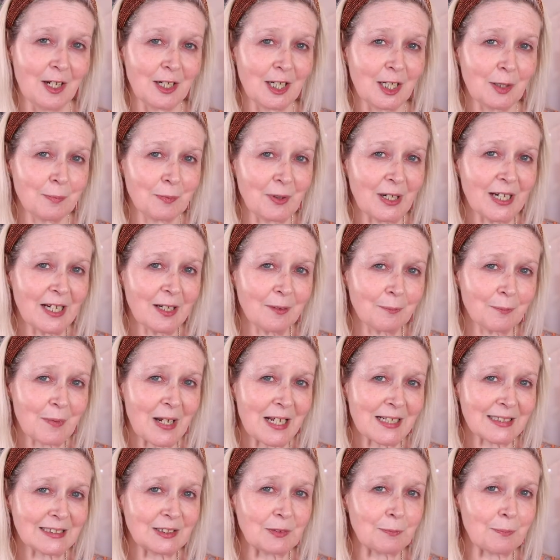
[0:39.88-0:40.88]
going to bring
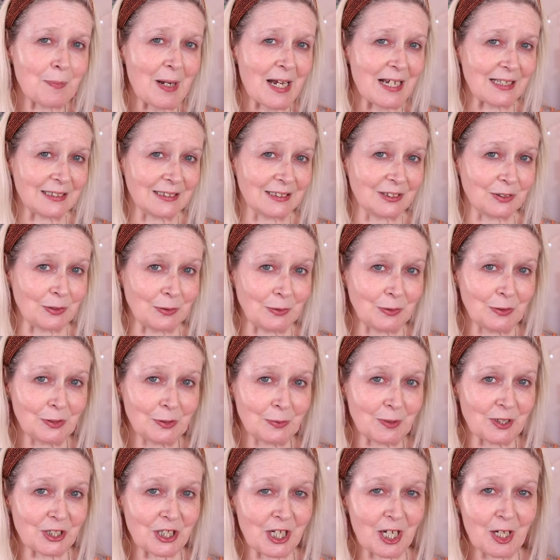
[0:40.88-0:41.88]
back some pastels,
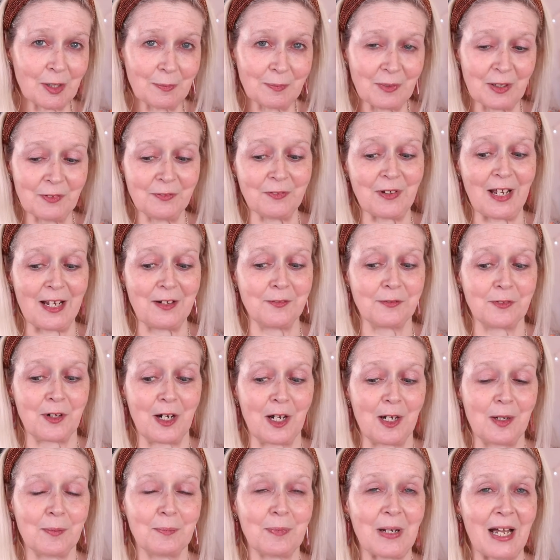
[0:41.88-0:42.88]
which aren't my
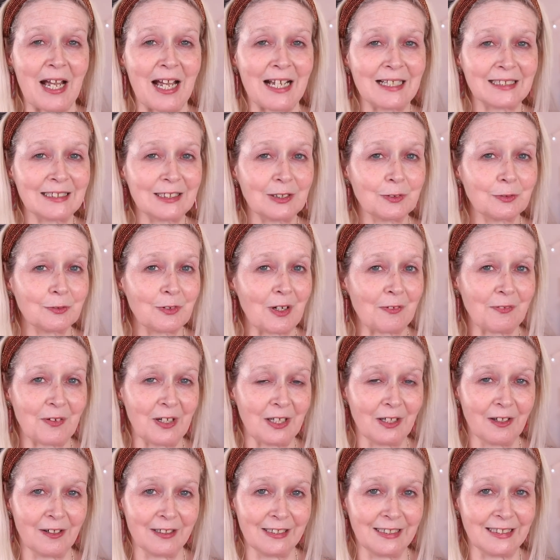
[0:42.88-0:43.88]
favourite, but add some graphic
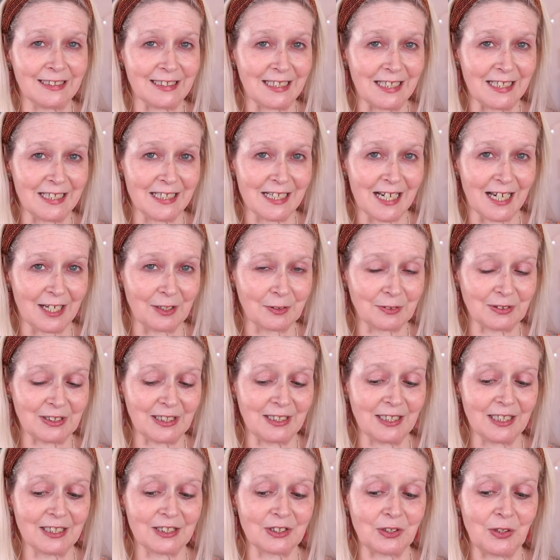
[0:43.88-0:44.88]
liner details
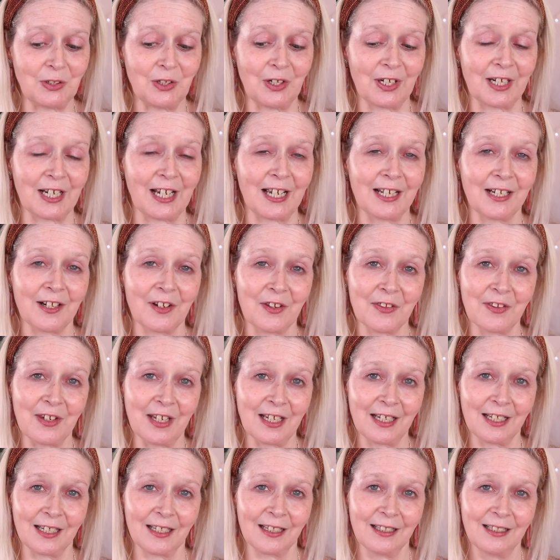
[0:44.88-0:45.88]
in this look, and I
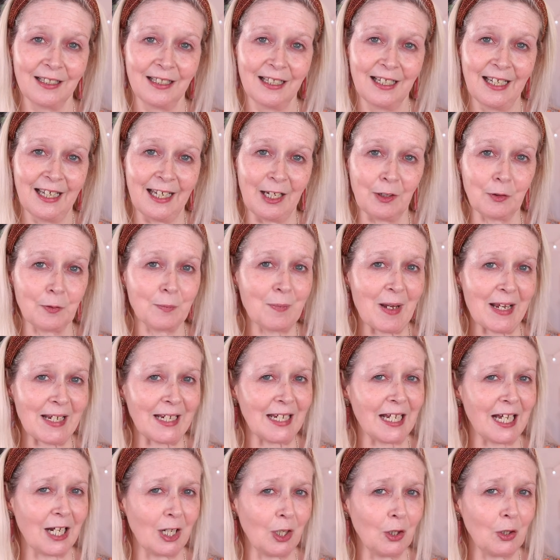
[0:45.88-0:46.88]
think it will
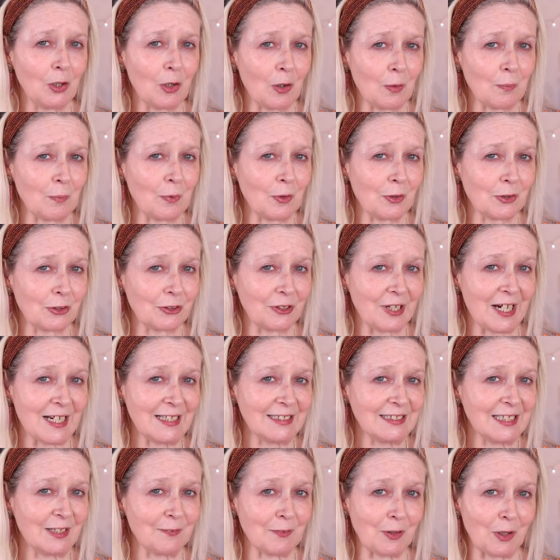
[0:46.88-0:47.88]
make it a lot more
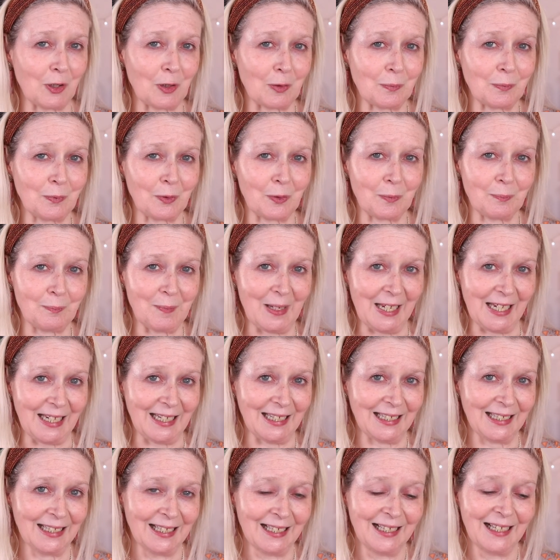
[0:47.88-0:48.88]
creative, a lot more
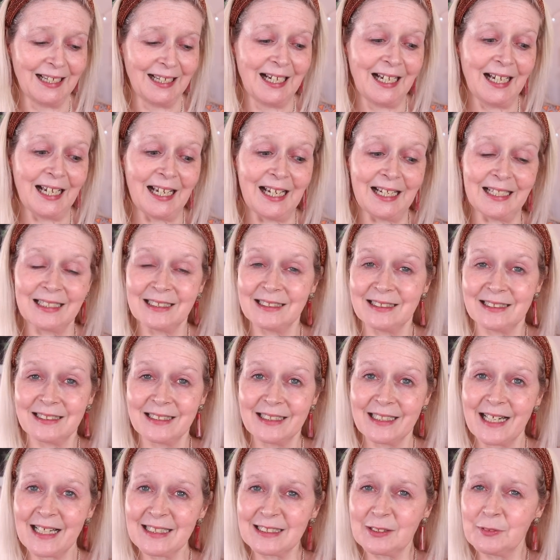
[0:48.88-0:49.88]
me, and
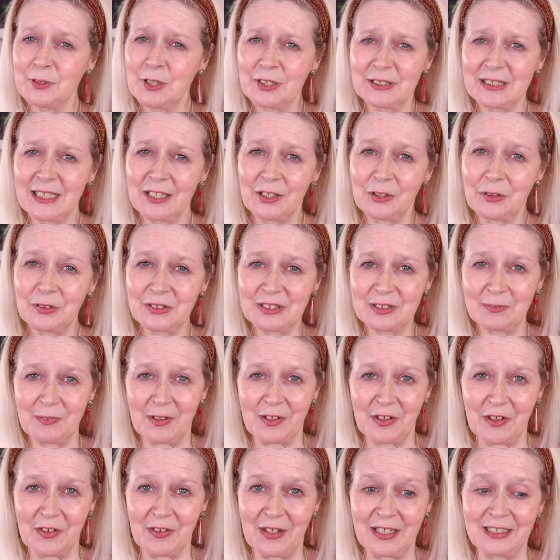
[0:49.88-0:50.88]
get some use out of lots of
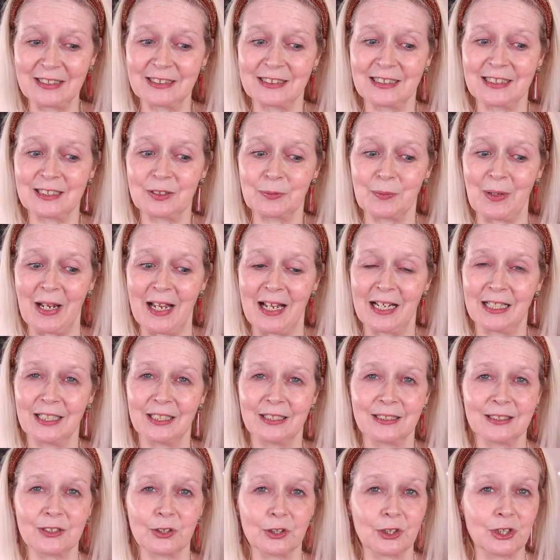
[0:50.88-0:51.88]
other things as well,
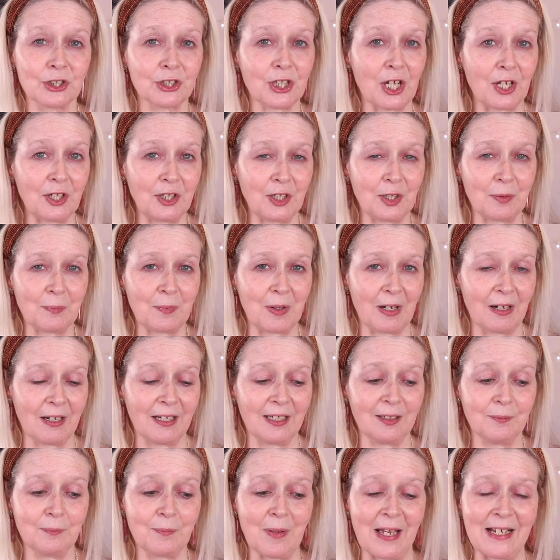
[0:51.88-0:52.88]
and sort of show you
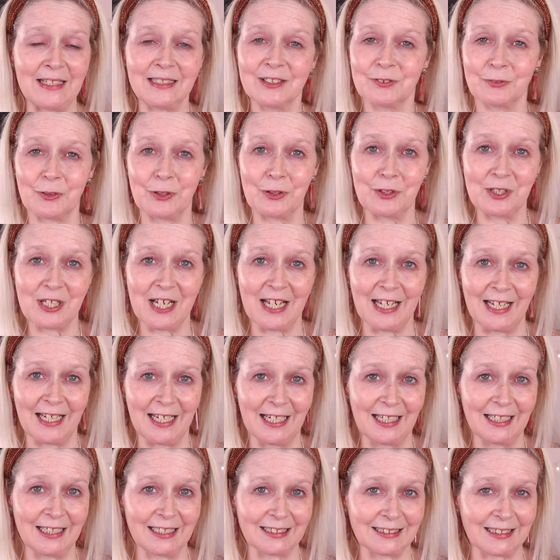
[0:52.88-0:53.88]
my base
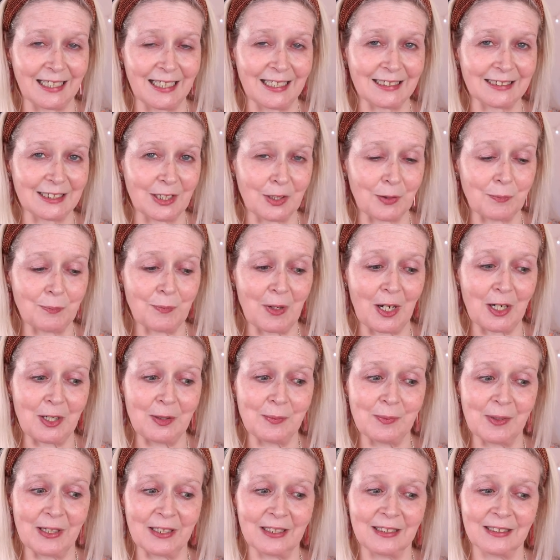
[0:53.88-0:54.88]
routine as it is at the
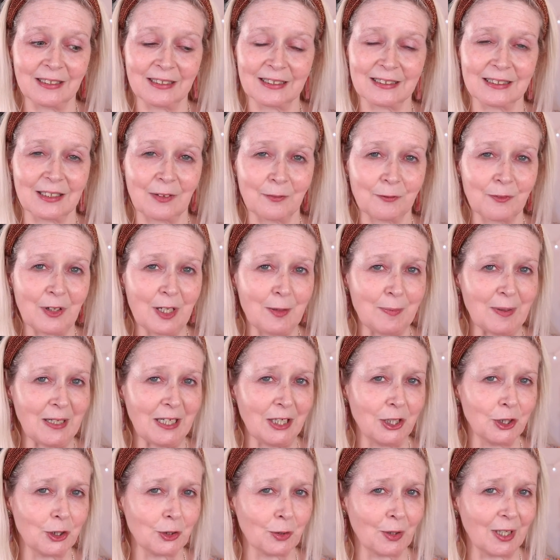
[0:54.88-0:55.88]
moment, because I've really been
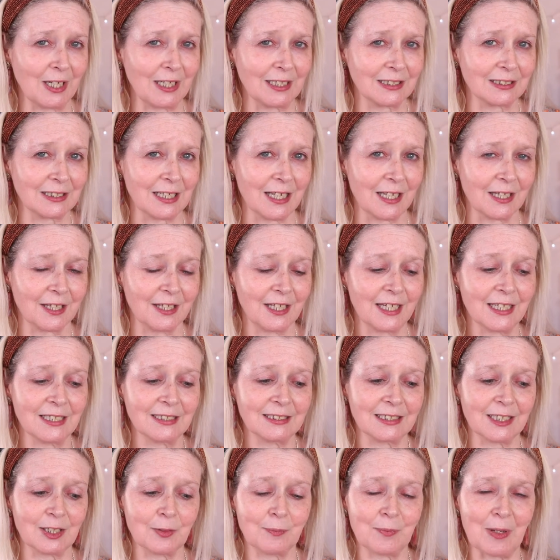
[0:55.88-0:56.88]
enjoying certain
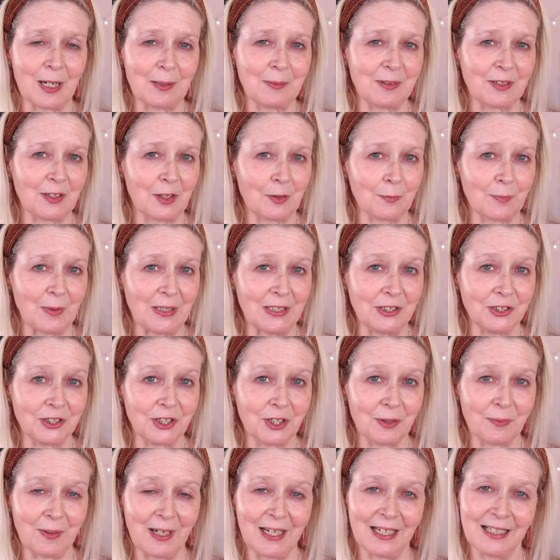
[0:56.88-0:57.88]
things at the moment that I've been
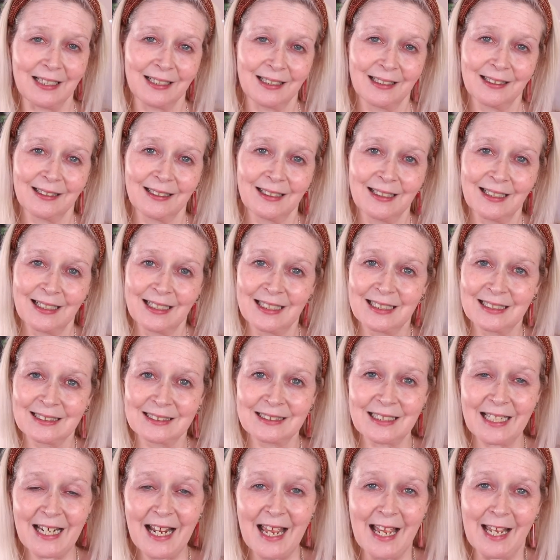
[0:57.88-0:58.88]
doing.
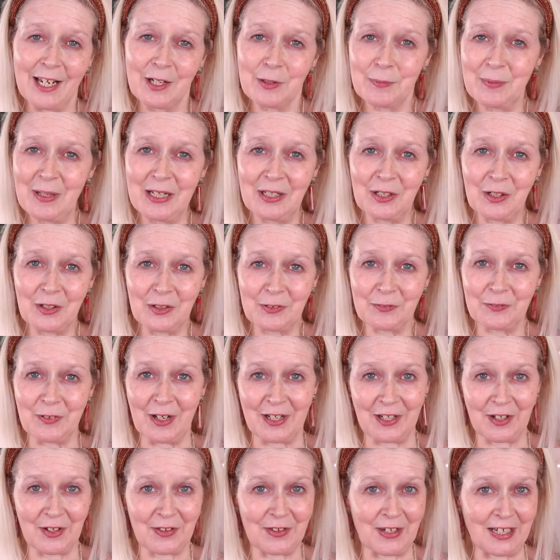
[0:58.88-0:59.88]
So yeah, it'll be a lot of
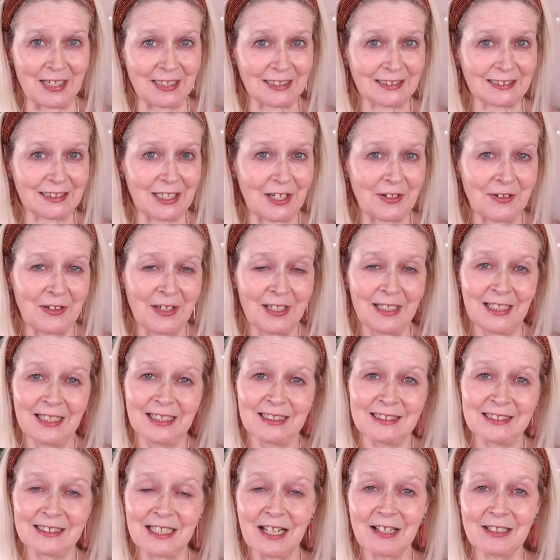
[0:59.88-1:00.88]
fun, I think. So
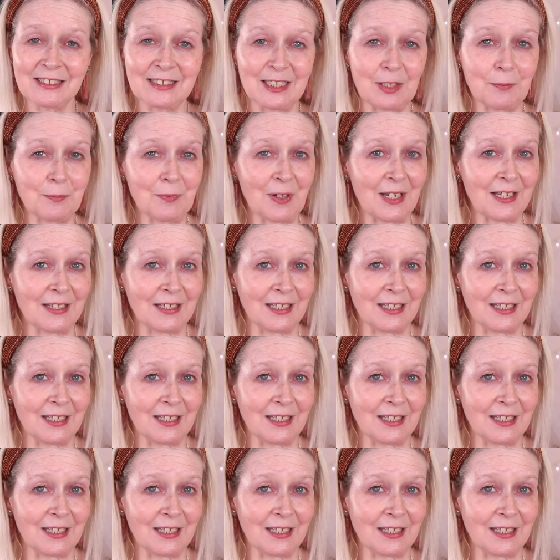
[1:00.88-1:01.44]
starting with